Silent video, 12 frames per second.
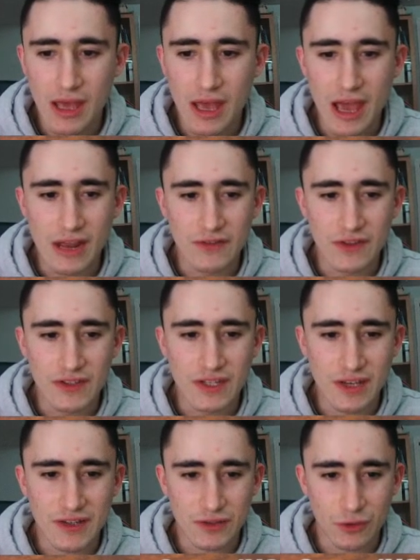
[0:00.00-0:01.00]
And if he
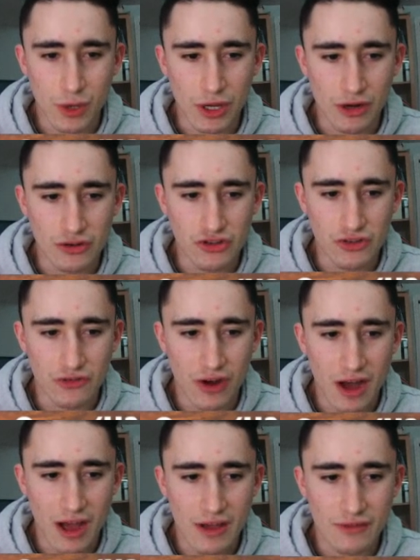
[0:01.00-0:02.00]
takes the queen on
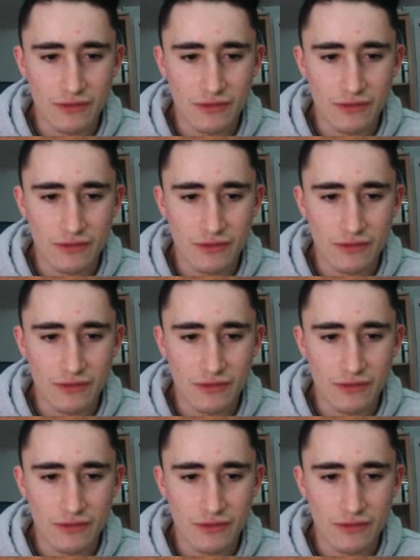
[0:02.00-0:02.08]
g5,